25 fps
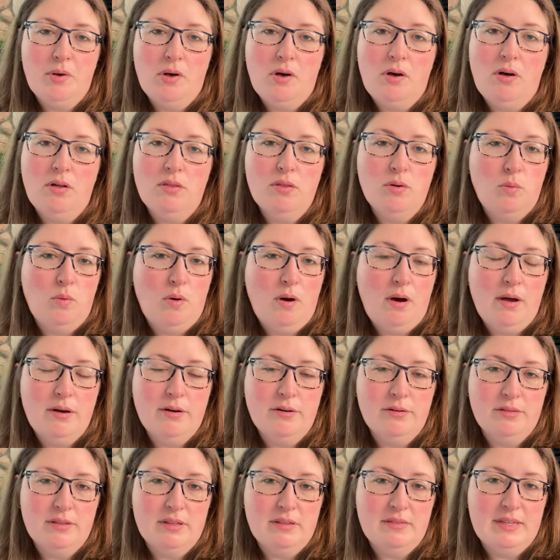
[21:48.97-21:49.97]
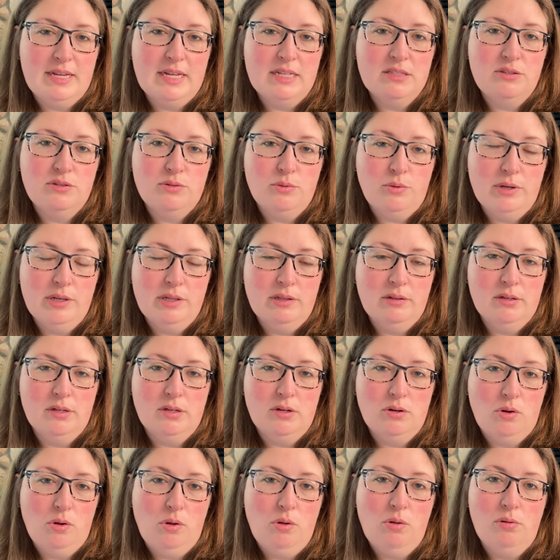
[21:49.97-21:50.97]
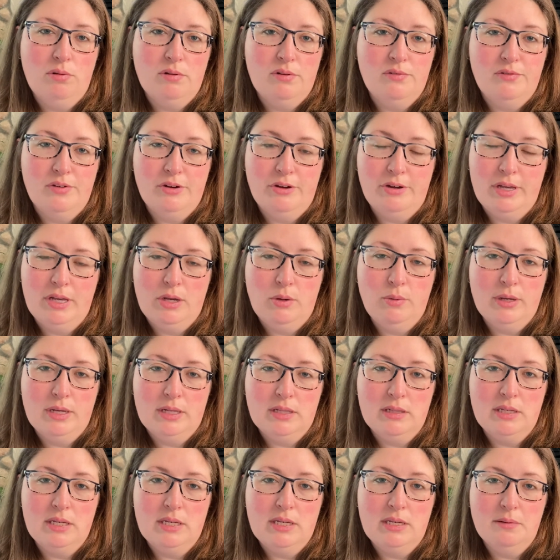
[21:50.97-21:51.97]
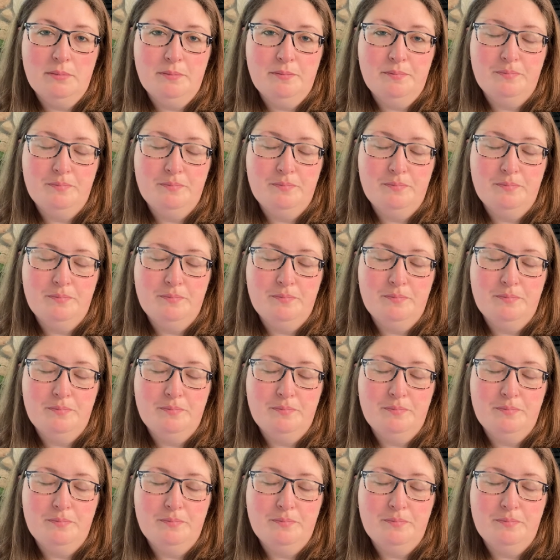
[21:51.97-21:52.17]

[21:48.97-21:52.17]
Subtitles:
all the water that soil can hold very quickly.